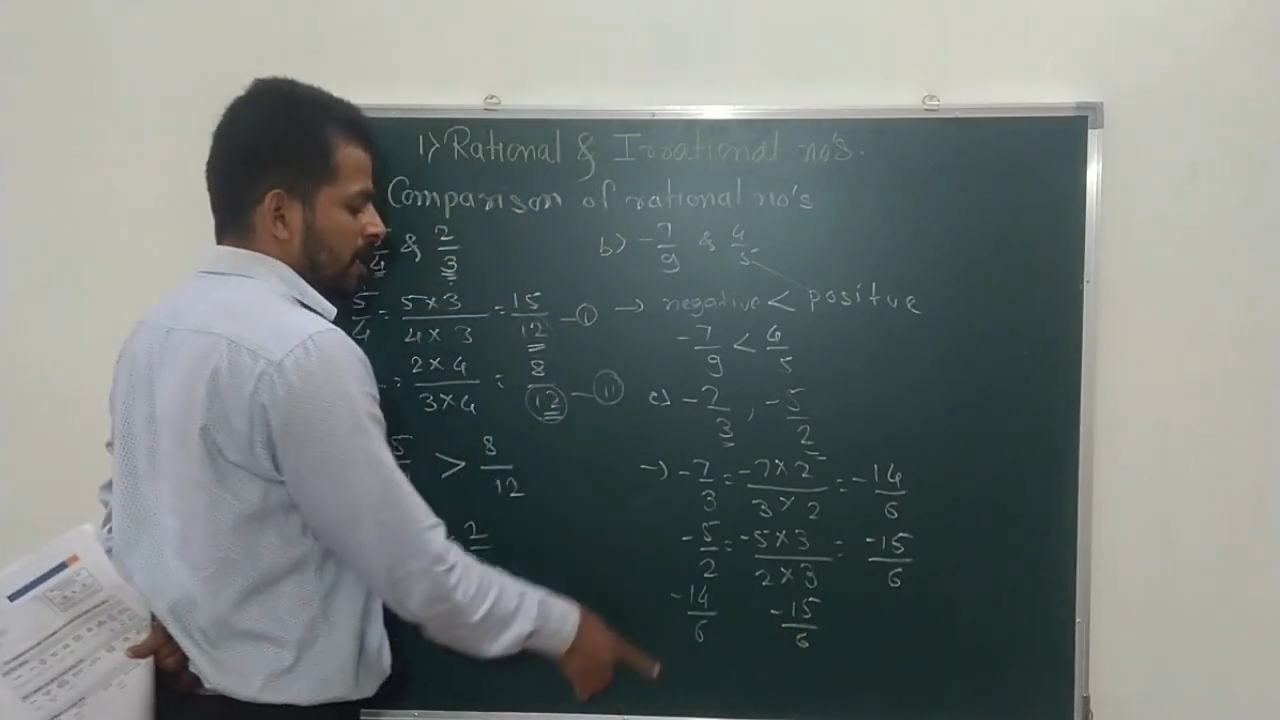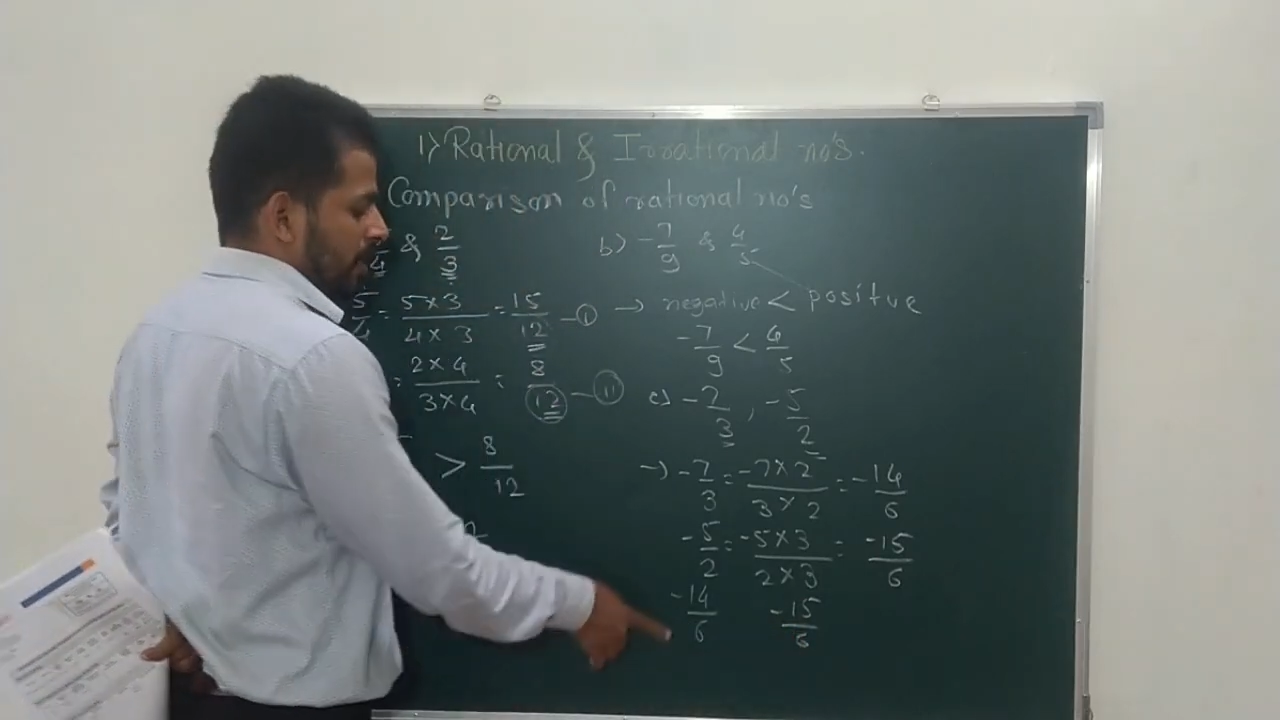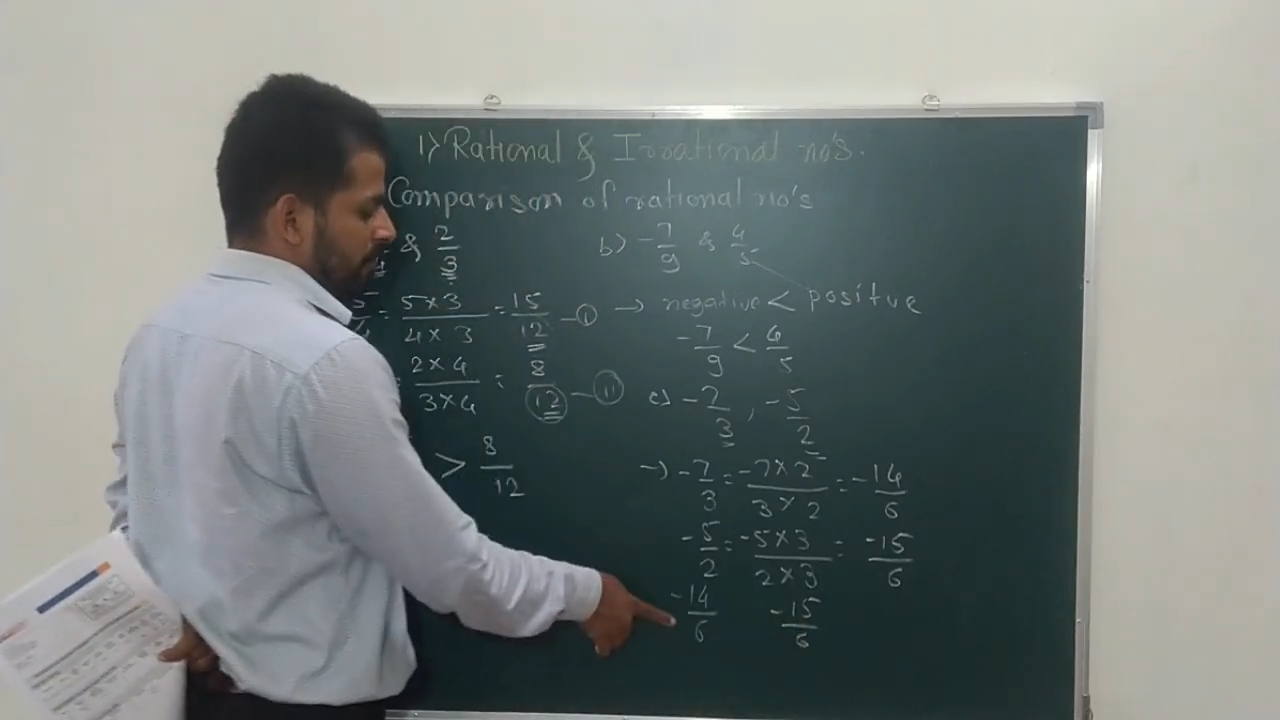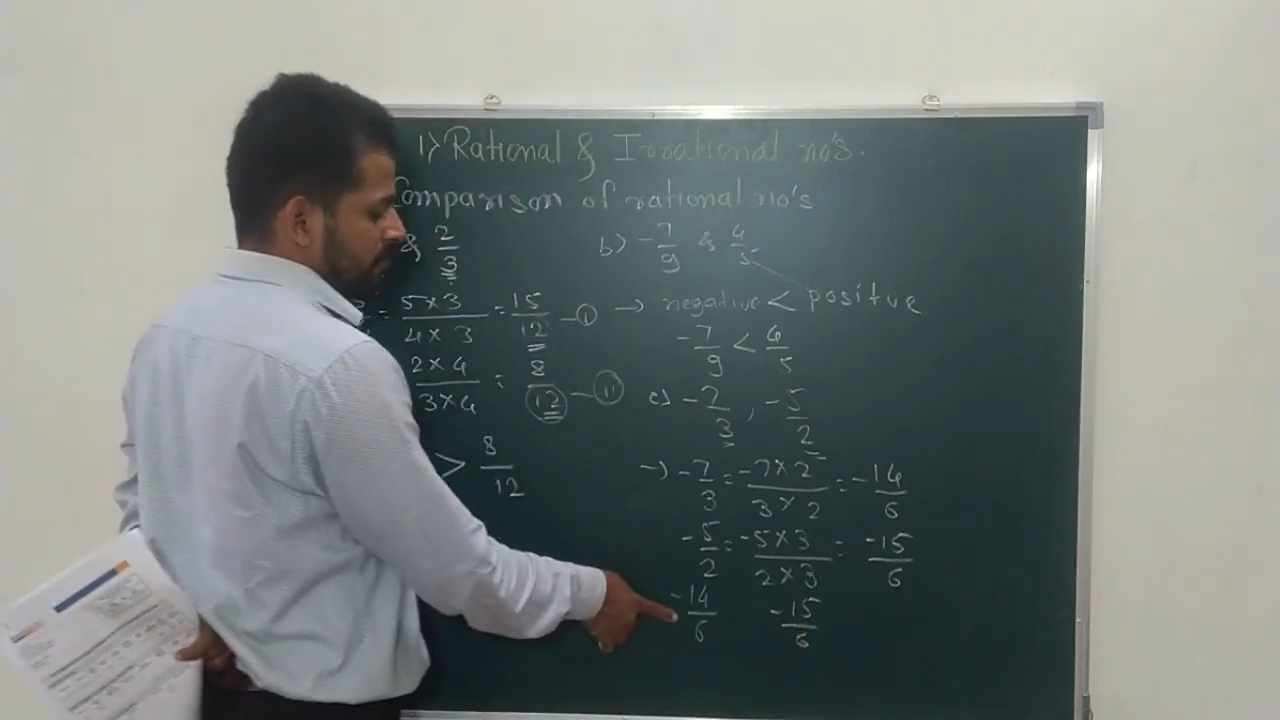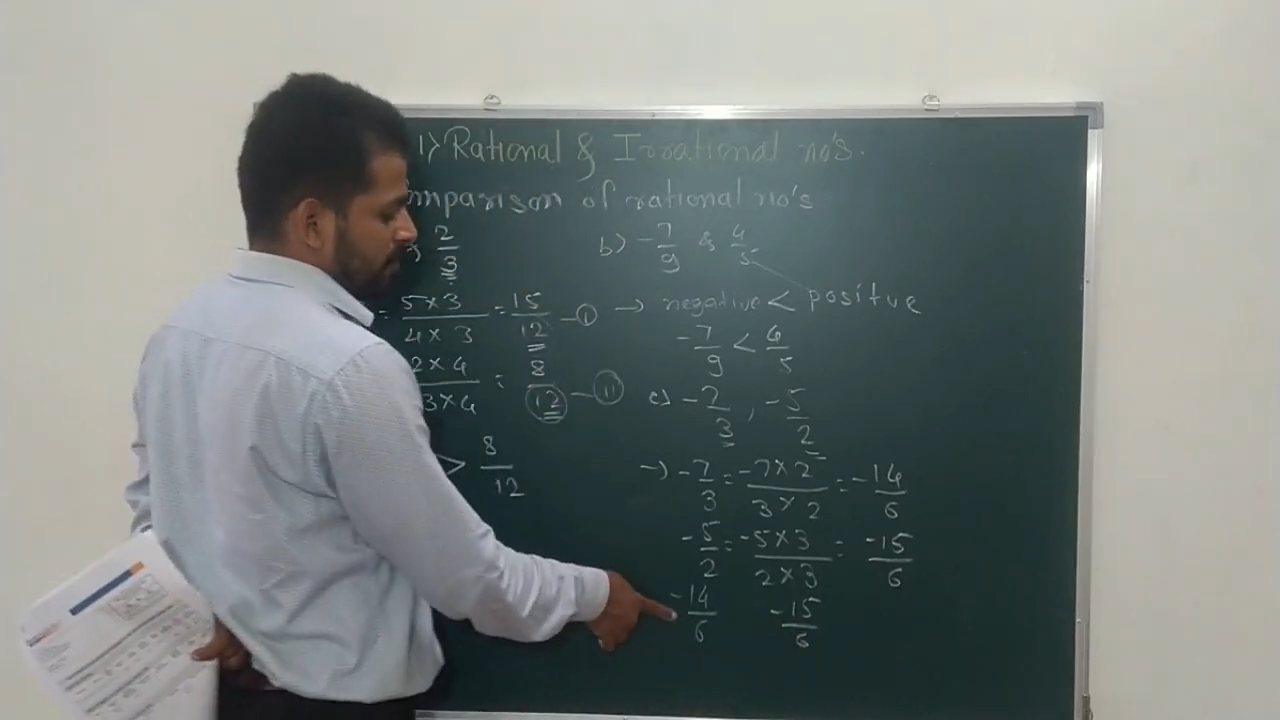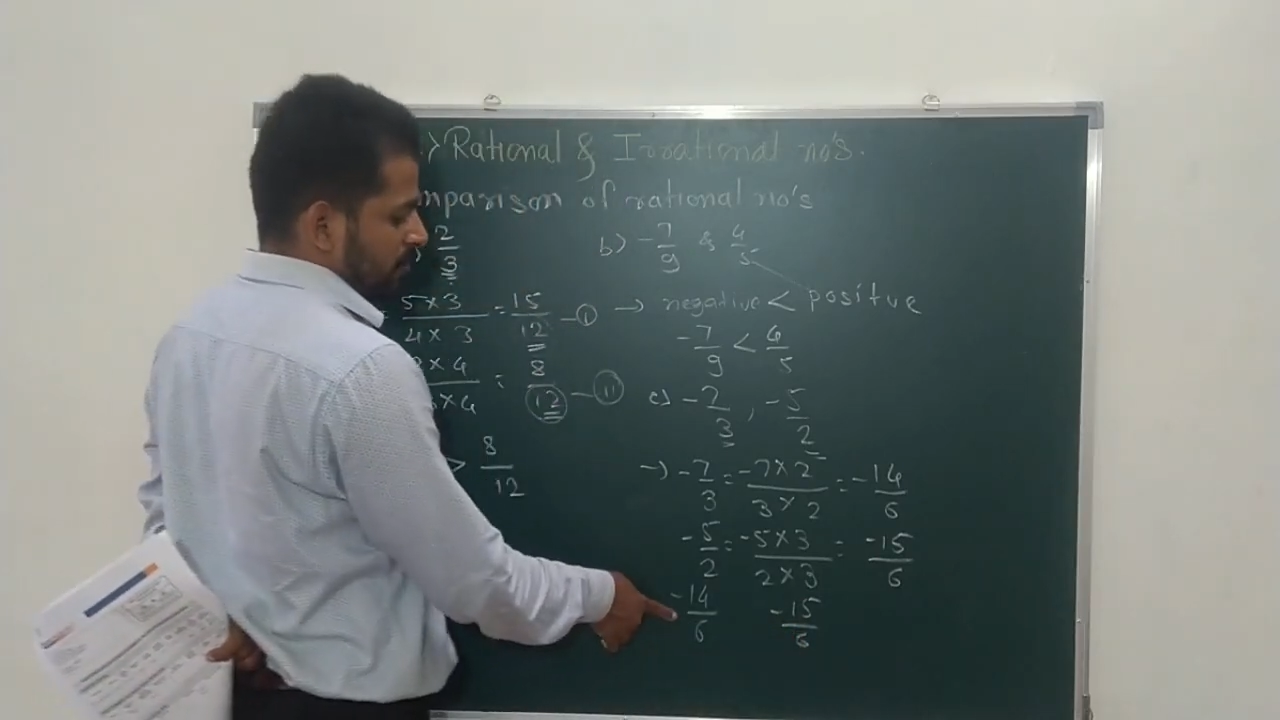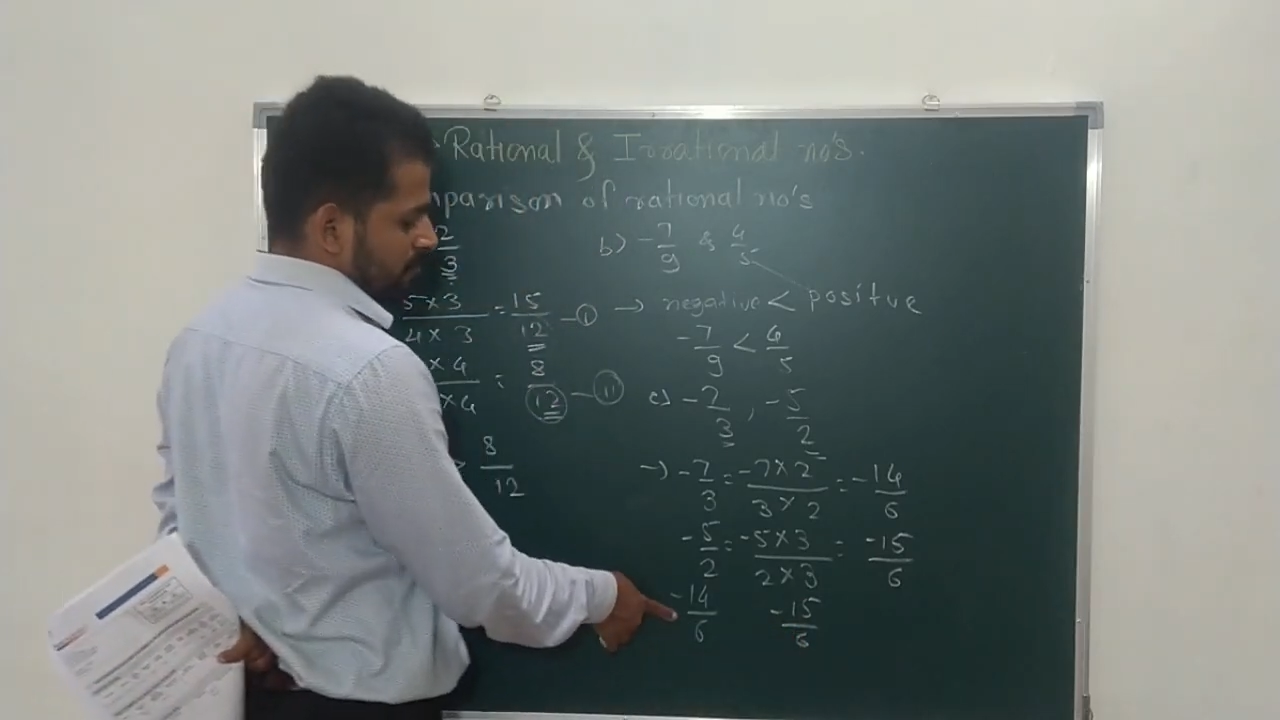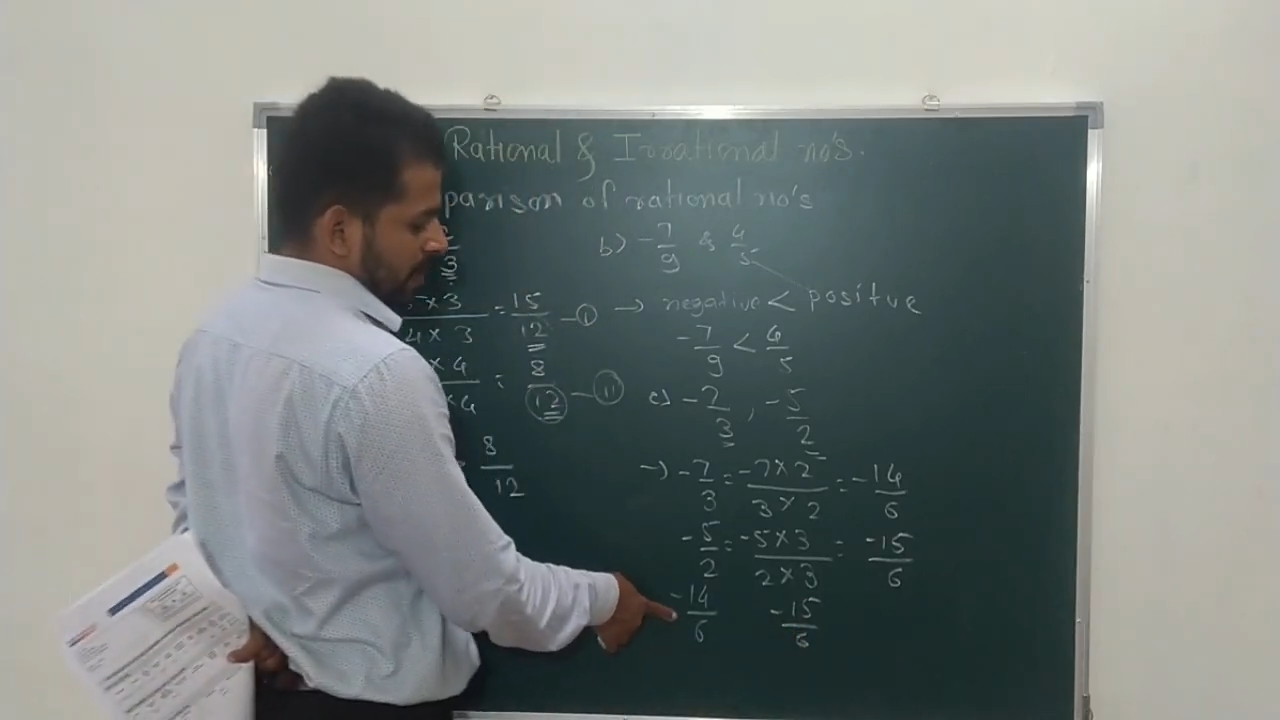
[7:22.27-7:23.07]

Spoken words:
Now in between